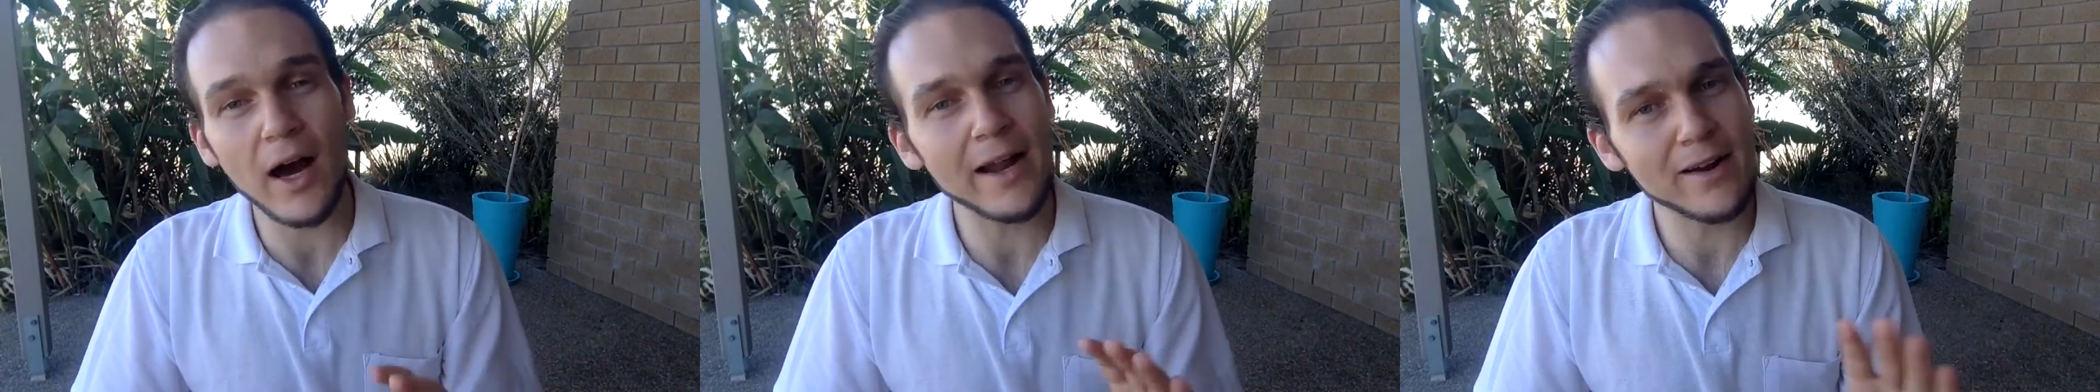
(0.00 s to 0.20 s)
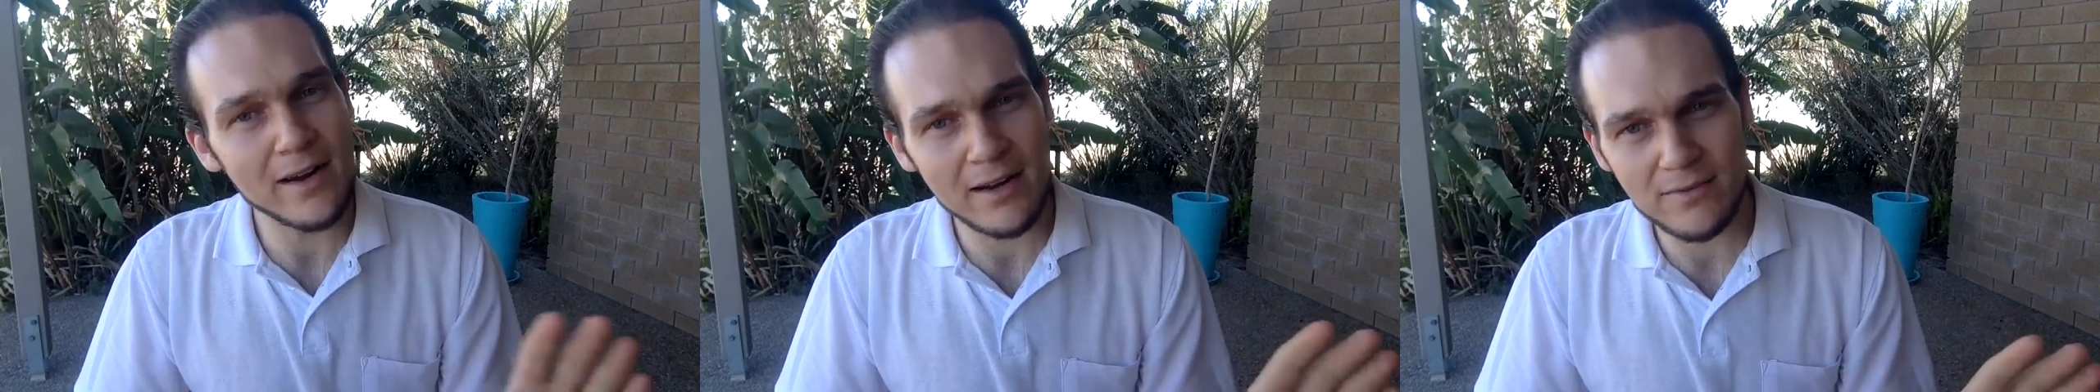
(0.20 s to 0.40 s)

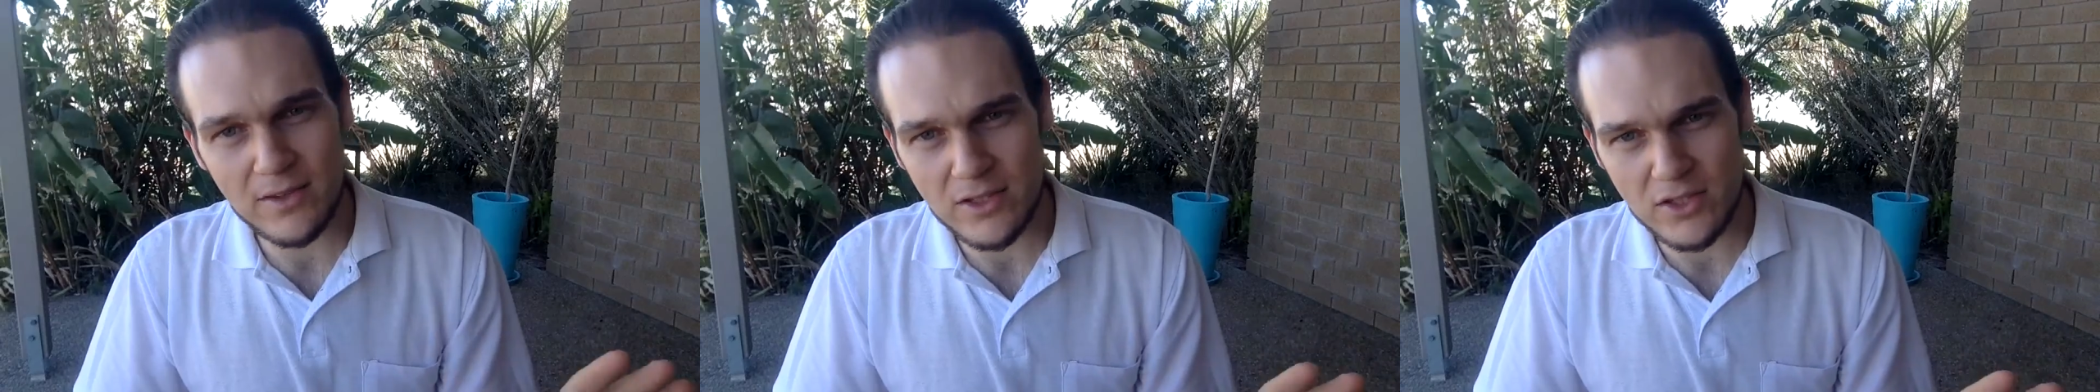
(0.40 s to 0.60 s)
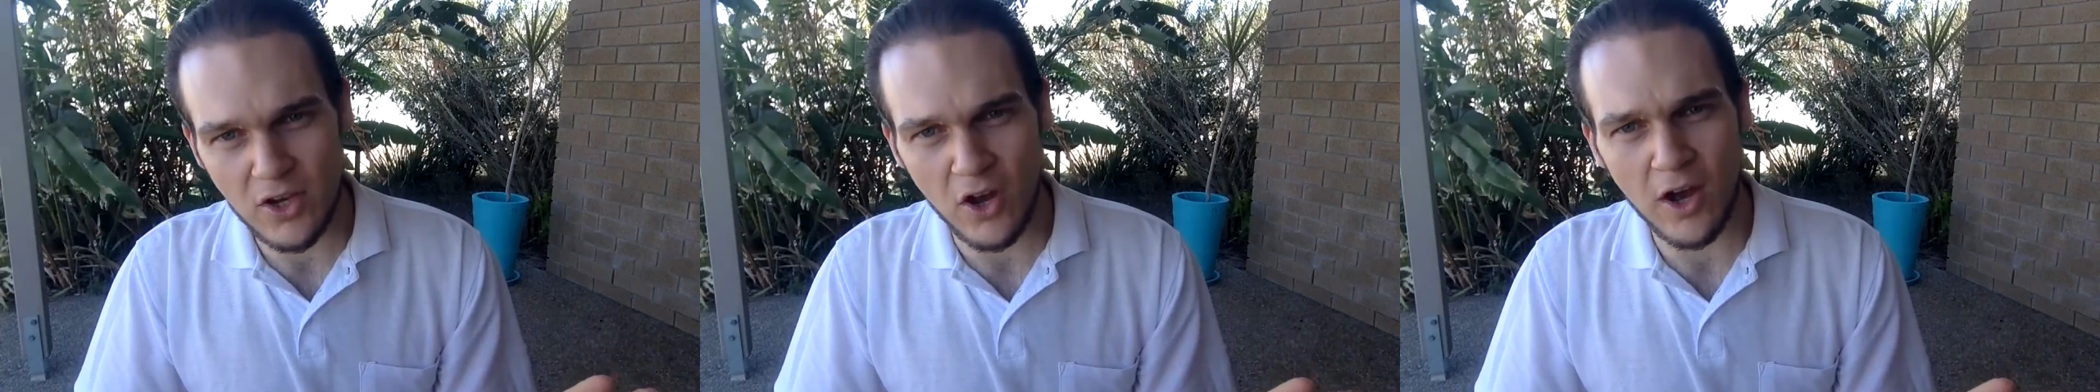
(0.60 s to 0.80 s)
I don't have
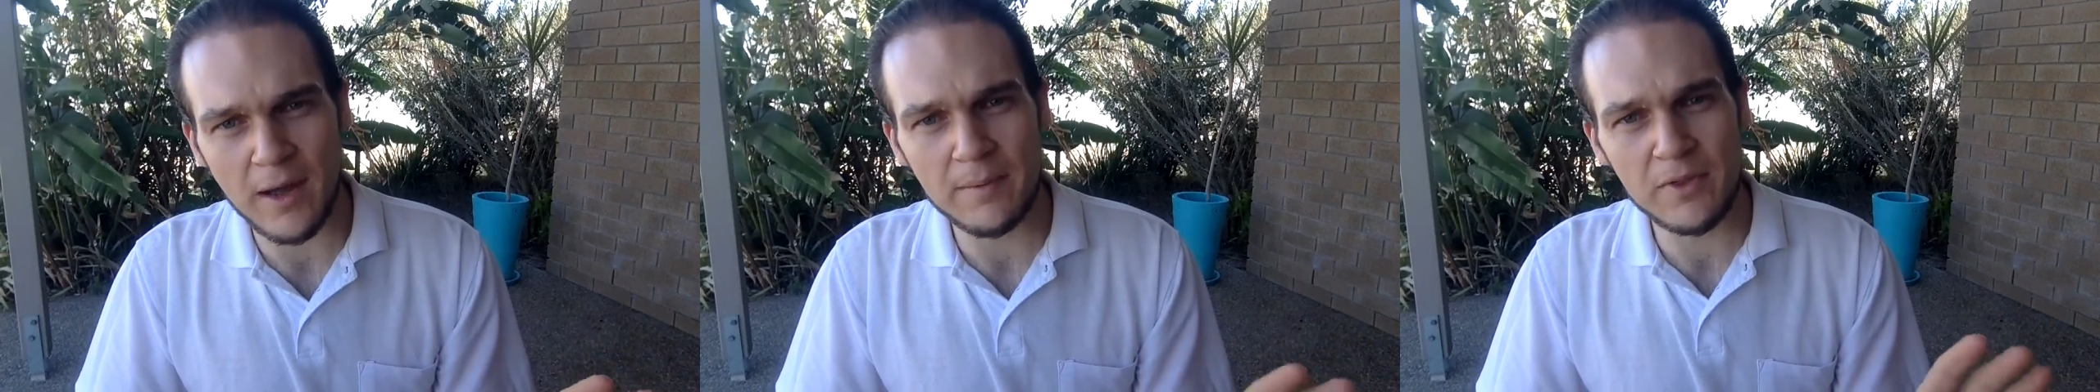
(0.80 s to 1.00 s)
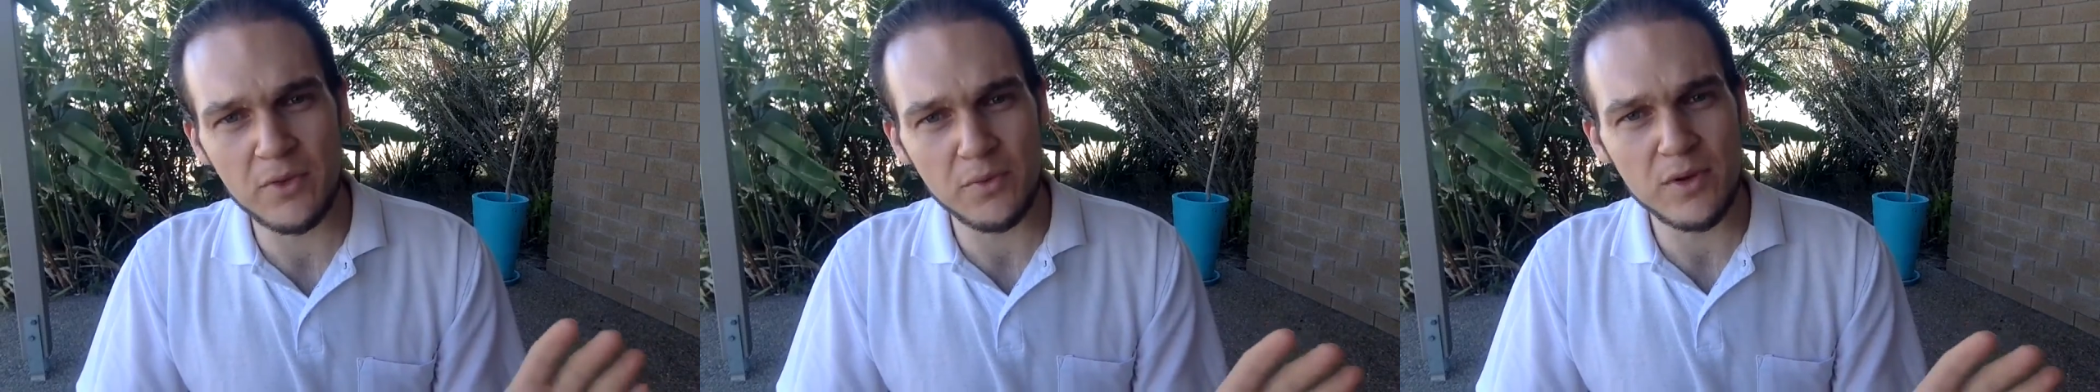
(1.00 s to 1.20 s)
the
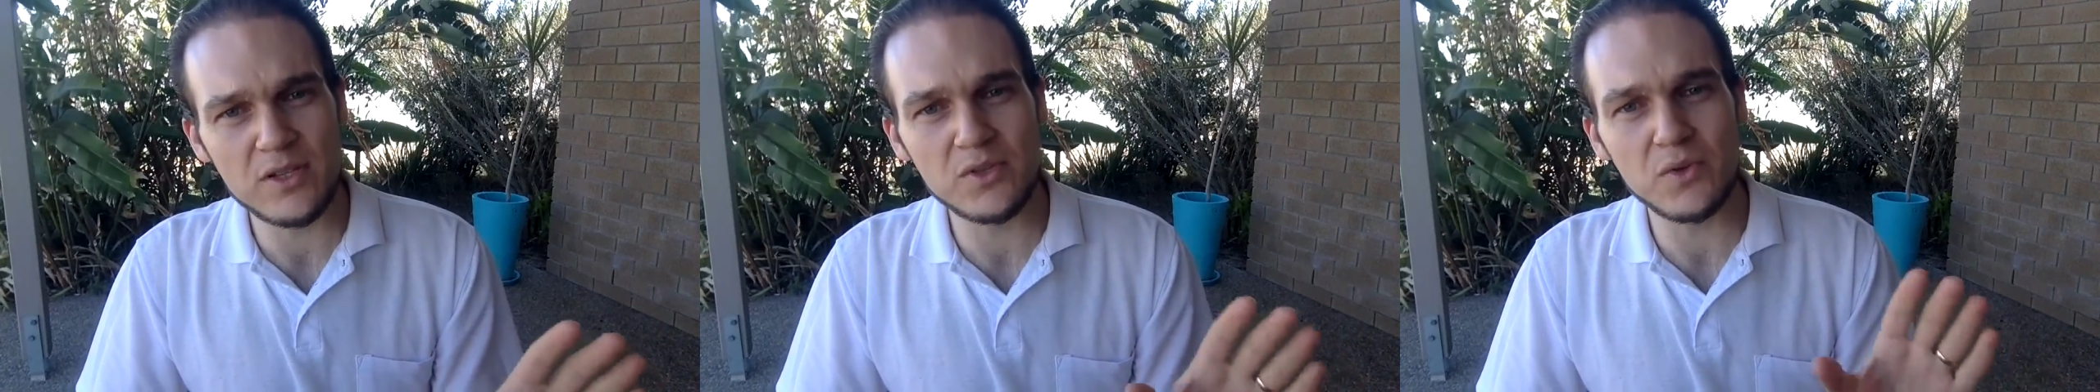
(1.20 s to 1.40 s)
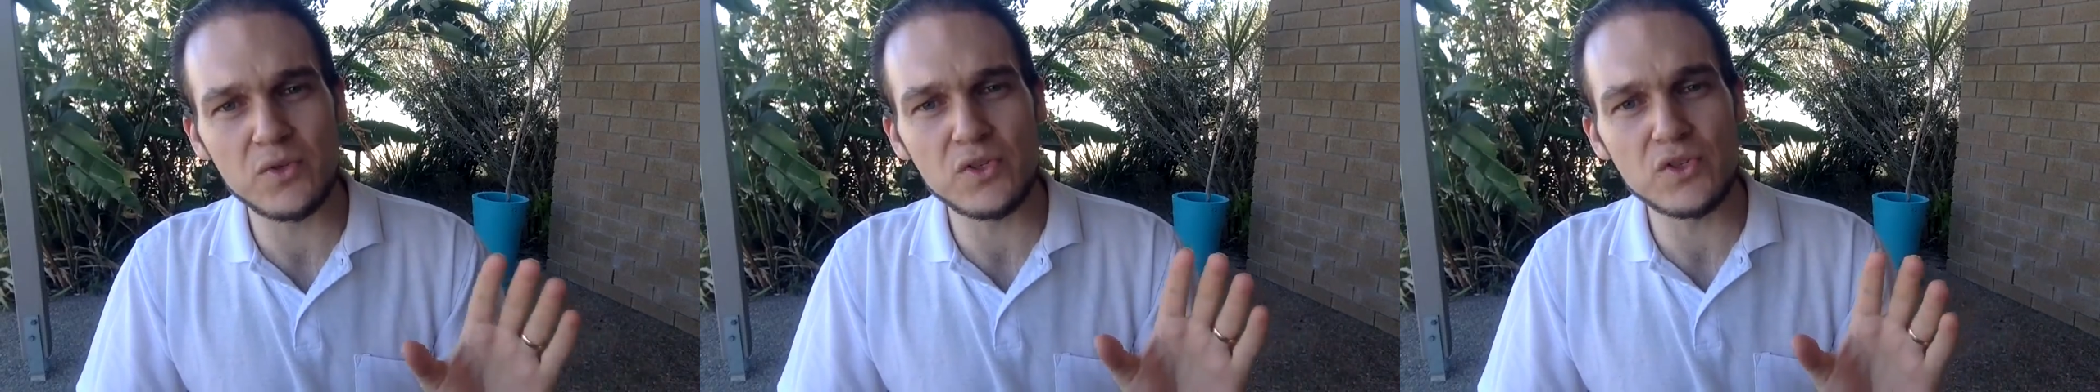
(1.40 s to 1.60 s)
time and the
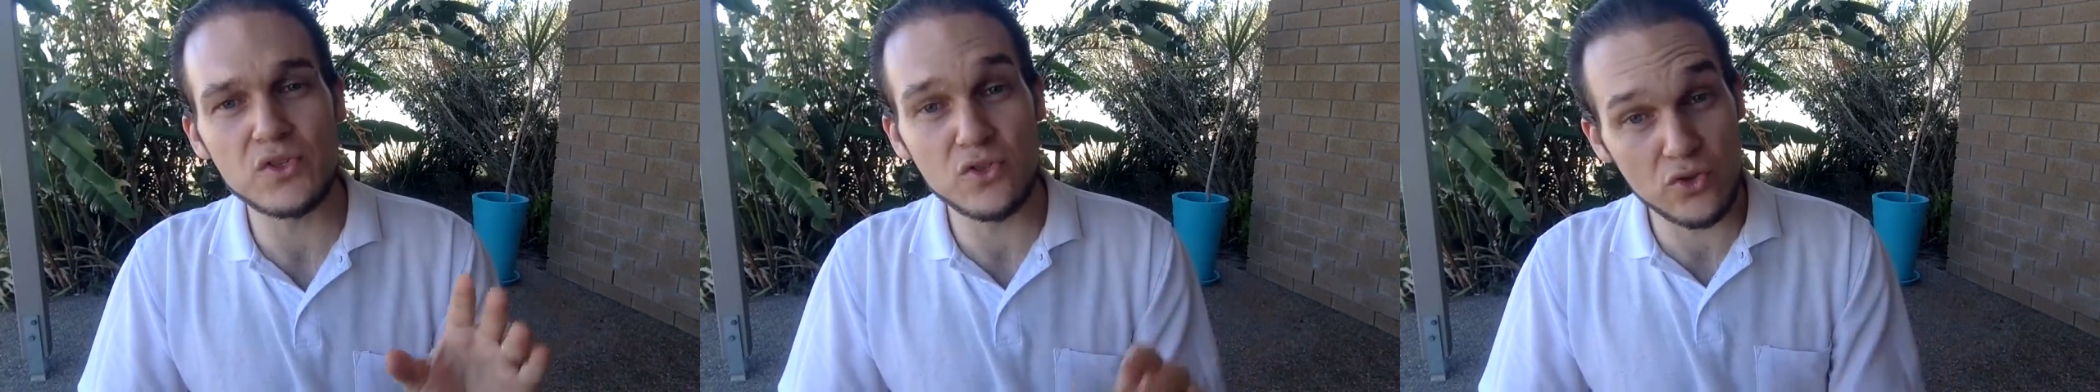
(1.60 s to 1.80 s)
resources